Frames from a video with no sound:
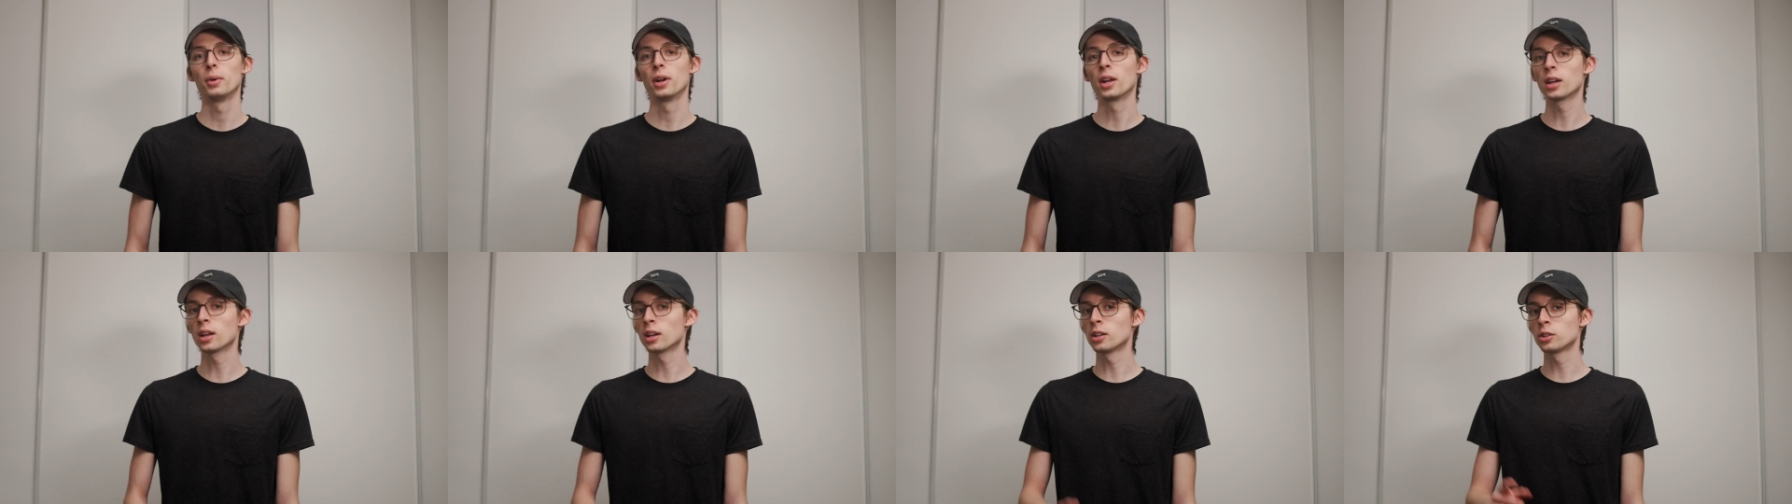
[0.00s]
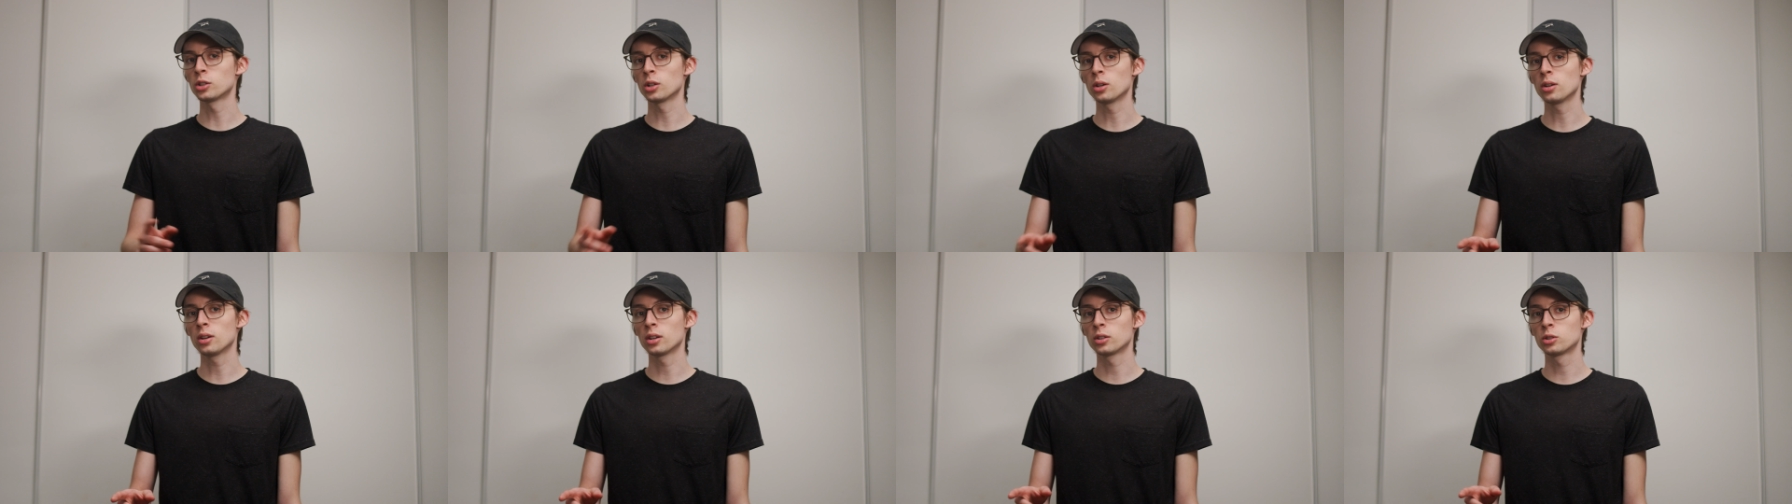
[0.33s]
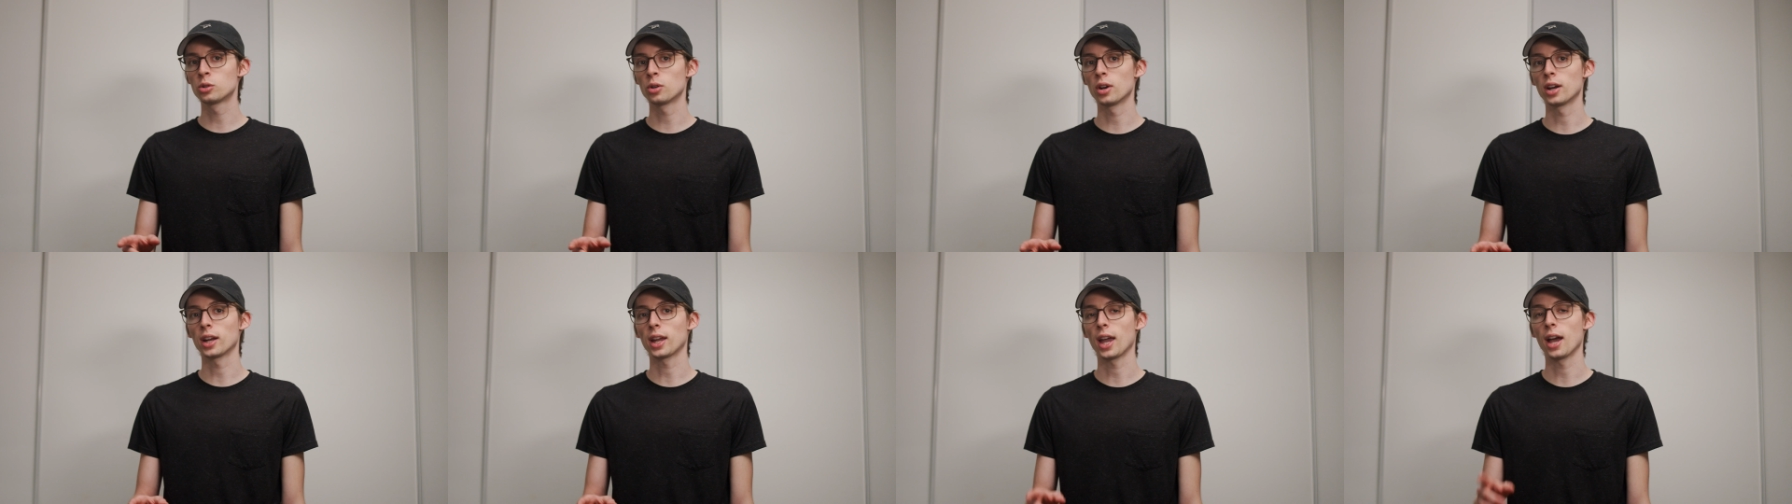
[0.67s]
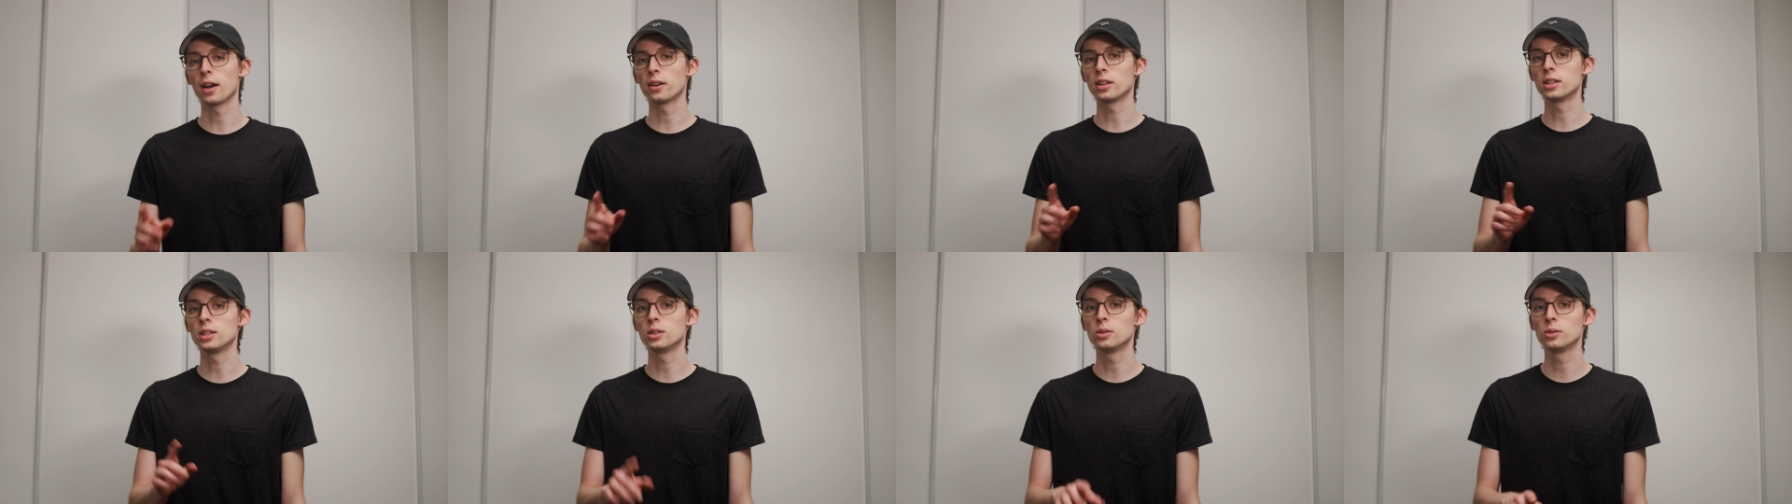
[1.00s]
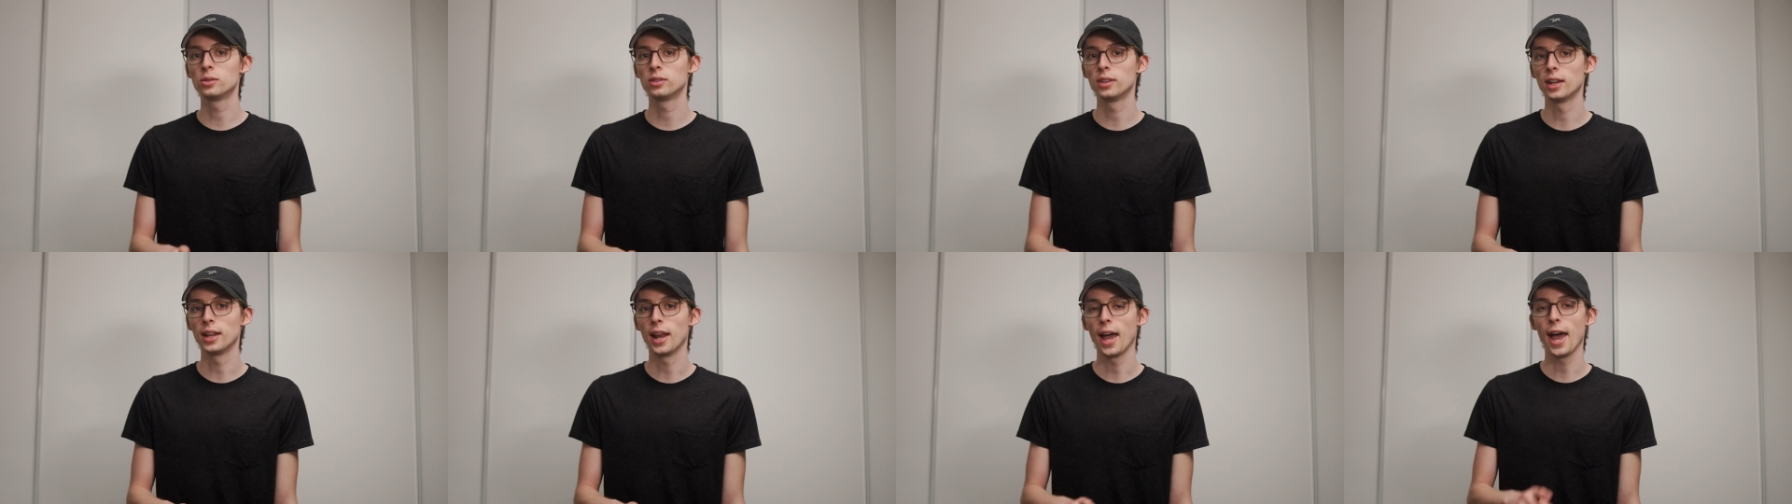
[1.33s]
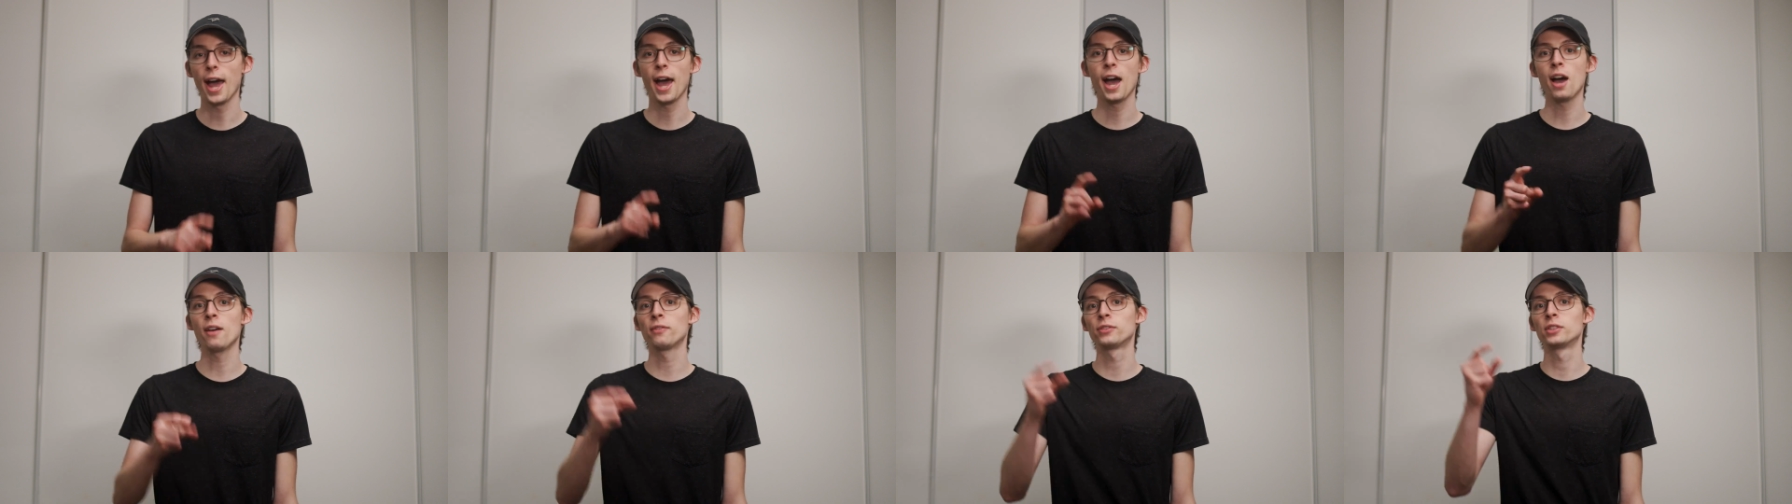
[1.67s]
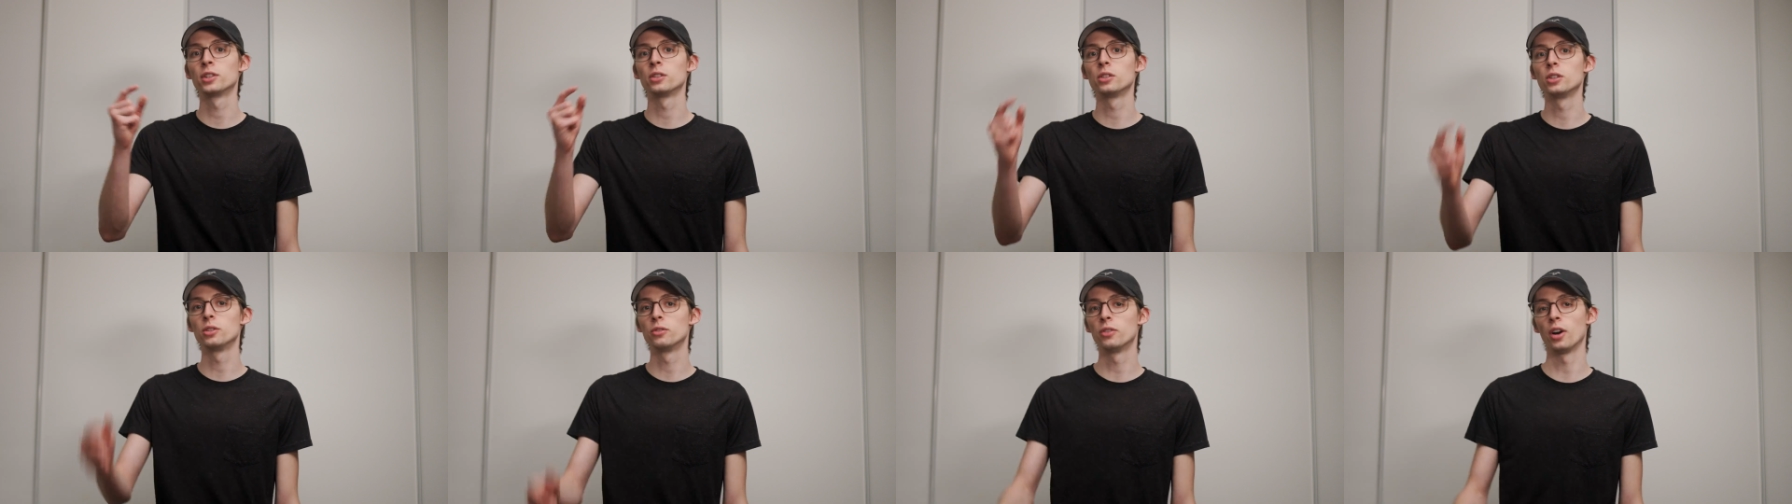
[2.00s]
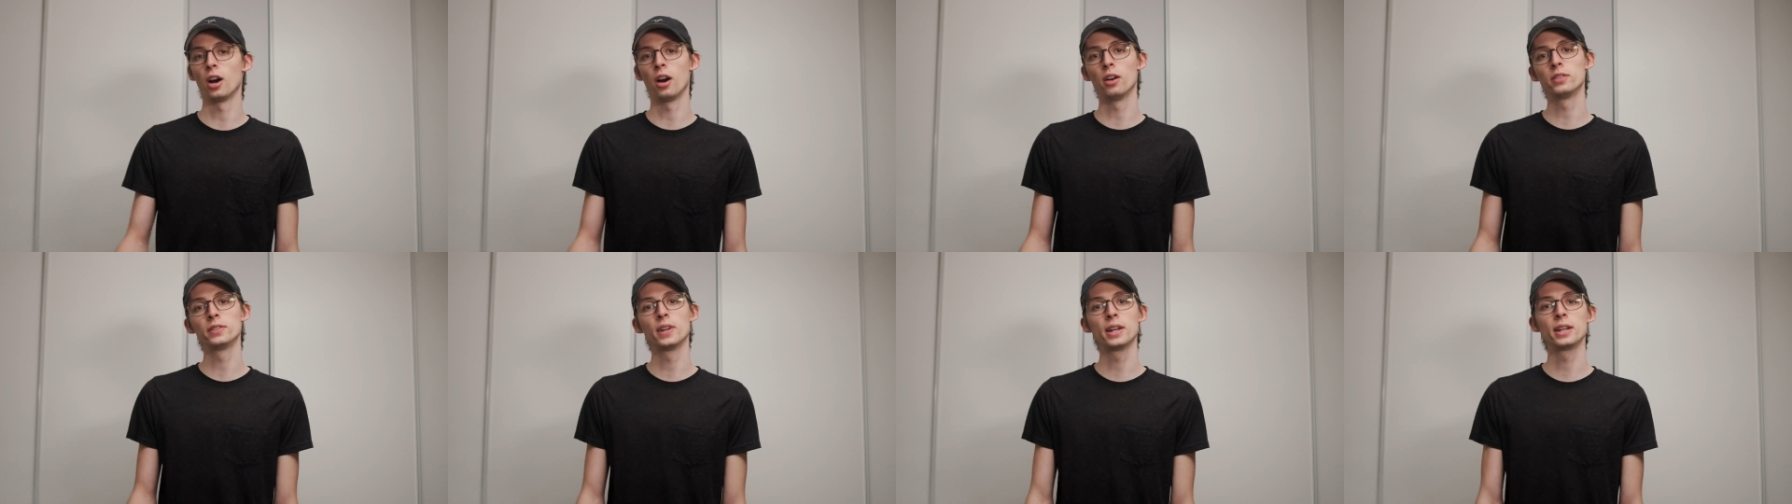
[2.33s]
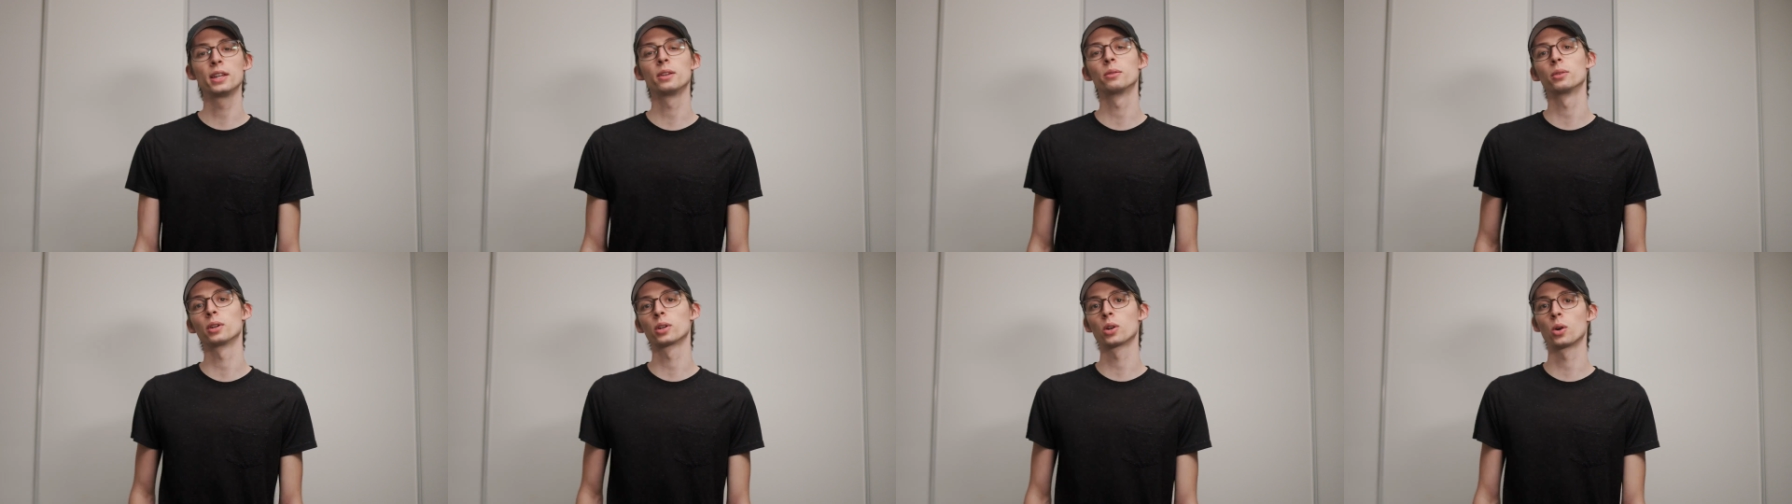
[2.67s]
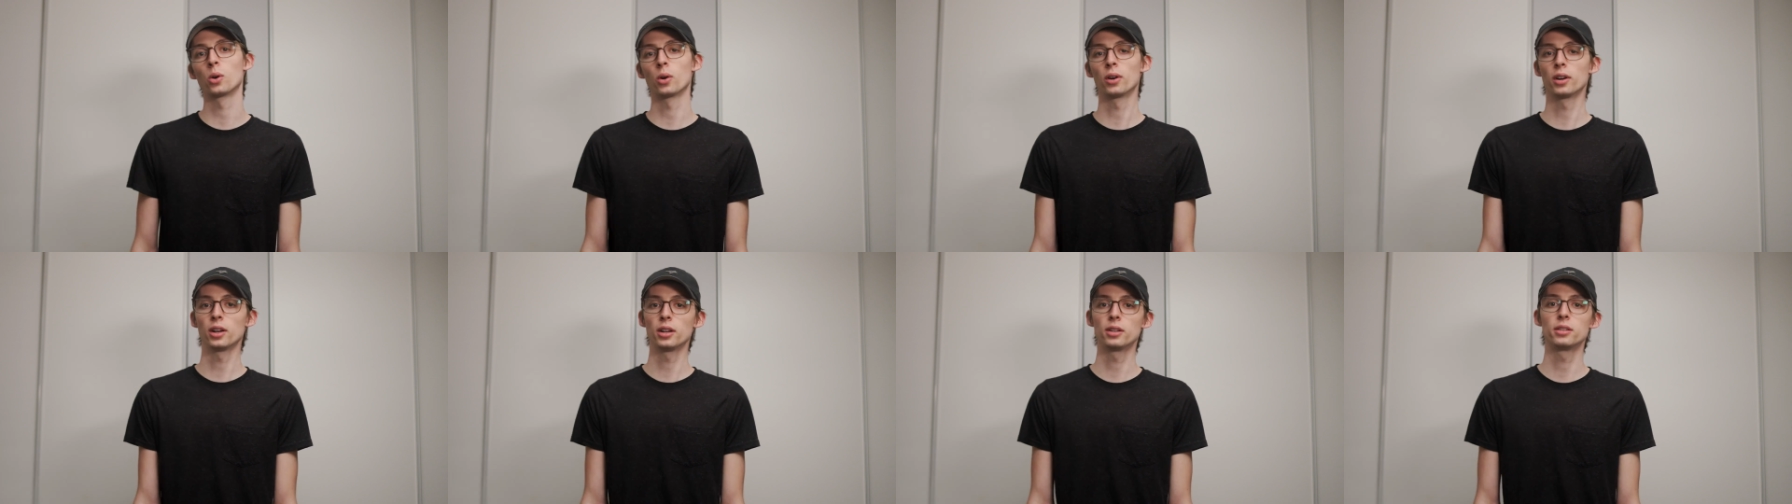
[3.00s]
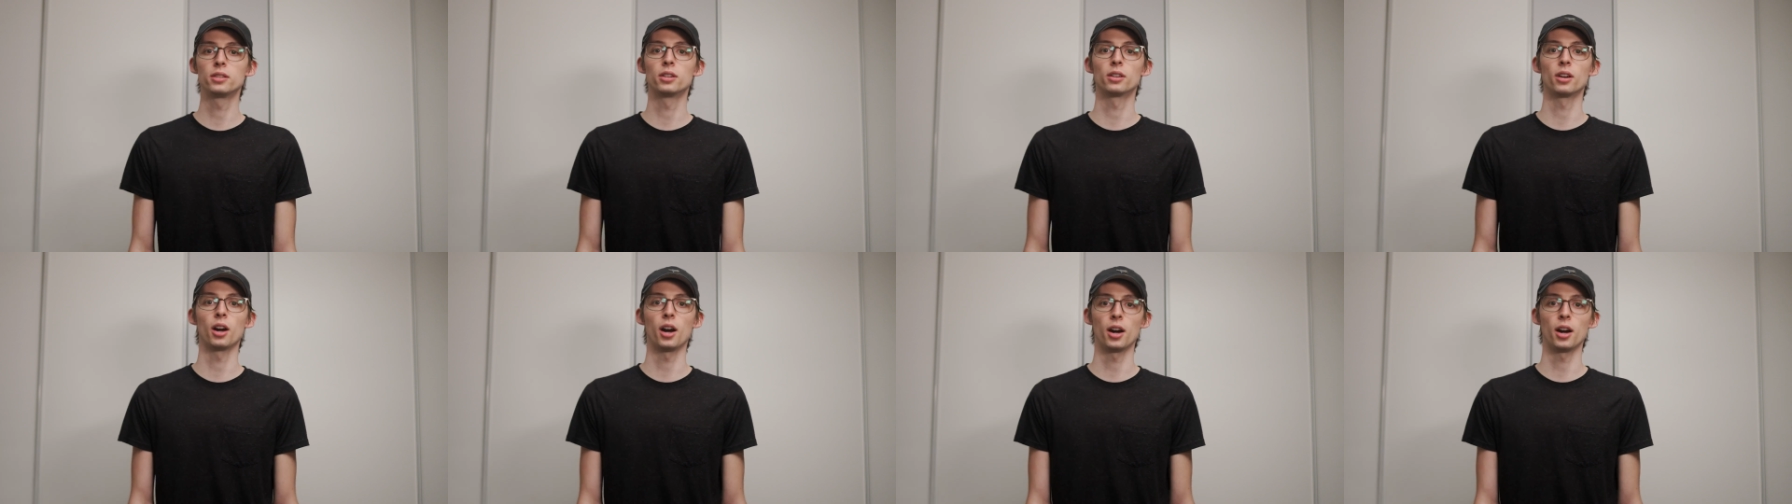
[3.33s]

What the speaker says: but I'm gonna show you a trick how to use it after you've already recorded your